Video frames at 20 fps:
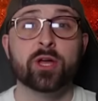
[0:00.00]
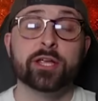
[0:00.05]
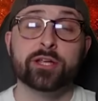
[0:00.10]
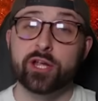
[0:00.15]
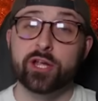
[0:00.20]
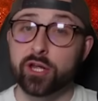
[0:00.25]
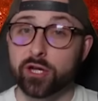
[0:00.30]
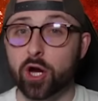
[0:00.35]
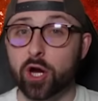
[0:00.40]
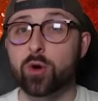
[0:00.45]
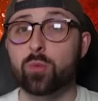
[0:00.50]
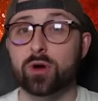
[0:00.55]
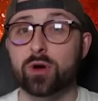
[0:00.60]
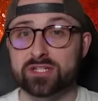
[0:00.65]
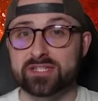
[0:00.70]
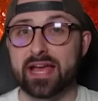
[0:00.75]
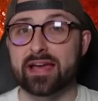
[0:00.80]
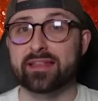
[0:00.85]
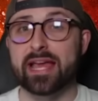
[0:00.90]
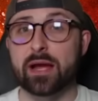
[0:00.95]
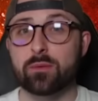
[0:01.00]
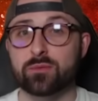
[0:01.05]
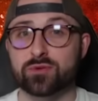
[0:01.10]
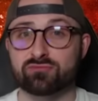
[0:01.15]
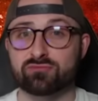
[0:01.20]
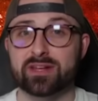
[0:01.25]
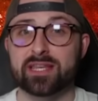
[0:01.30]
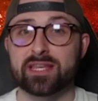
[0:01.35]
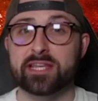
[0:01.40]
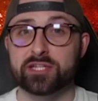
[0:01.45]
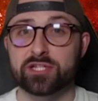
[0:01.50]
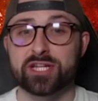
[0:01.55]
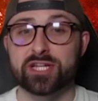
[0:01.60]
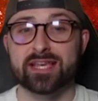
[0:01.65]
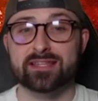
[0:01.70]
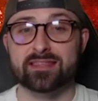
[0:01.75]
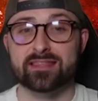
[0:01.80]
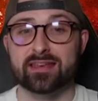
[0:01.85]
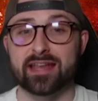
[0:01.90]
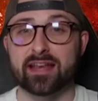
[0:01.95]
You can go watch that. That was released
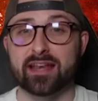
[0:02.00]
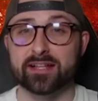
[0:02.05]
yesterday.